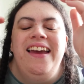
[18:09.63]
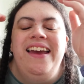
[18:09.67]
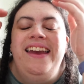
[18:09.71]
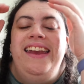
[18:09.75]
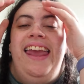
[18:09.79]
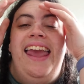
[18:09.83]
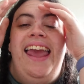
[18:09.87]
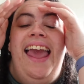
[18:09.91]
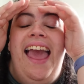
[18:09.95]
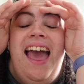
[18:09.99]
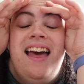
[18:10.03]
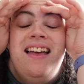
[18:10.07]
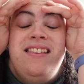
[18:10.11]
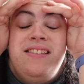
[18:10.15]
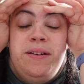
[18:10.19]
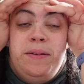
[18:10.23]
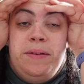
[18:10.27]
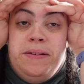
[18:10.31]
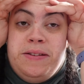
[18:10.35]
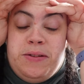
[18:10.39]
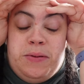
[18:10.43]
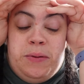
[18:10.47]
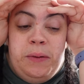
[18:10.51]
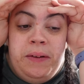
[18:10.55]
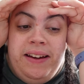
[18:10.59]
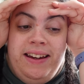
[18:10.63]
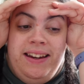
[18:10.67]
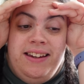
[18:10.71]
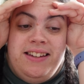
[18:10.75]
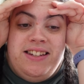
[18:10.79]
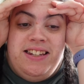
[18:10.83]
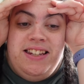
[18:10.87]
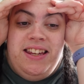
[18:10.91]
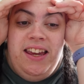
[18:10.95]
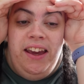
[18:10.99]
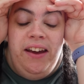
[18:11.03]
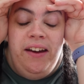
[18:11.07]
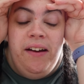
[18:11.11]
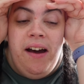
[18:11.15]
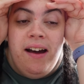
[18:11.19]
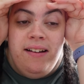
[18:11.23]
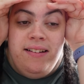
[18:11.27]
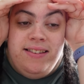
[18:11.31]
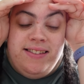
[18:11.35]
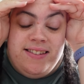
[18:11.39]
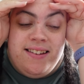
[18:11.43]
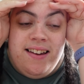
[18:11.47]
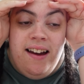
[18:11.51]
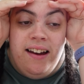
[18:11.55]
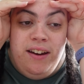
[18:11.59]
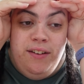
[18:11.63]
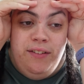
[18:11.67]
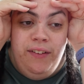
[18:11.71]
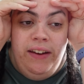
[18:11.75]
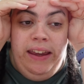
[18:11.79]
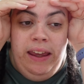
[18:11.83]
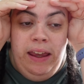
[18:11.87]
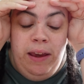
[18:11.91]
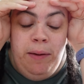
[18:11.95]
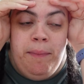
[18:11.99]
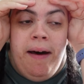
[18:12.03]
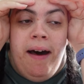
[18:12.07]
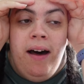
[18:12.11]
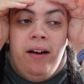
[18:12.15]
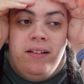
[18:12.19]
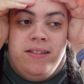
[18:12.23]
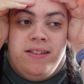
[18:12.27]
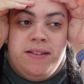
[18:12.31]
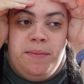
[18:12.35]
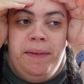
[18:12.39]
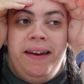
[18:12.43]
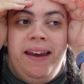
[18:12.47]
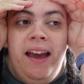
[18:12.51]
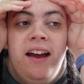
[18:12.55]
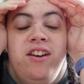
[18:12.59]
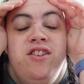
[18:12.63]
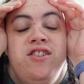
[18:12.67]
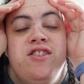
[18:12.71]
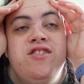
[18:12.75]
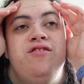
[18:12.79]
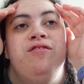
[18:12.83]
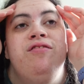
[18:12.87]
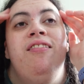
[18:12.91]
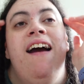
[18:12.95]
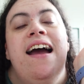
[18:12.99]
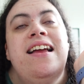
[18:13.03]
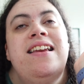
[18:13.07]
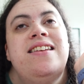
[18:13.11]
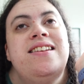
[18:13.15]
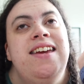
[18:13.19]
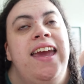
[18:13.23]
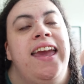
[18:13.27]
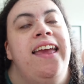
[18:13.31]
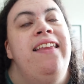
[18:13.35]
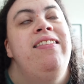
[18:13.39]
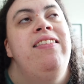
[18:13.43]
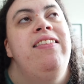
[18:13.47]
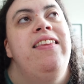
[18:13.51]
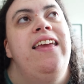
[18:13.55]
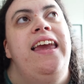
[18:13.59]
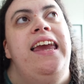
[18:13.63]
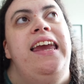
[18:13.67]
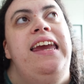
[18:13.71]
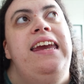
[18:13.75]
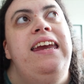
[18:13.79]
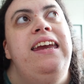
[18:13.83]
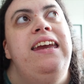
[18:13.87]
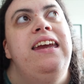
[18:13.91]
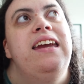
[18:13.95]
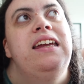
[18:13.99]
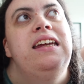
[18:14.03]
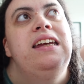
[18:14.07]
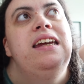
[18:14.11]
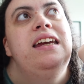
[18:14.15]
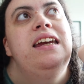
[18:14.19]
Okay, as I was talking to you, I started thinking about something I just read in the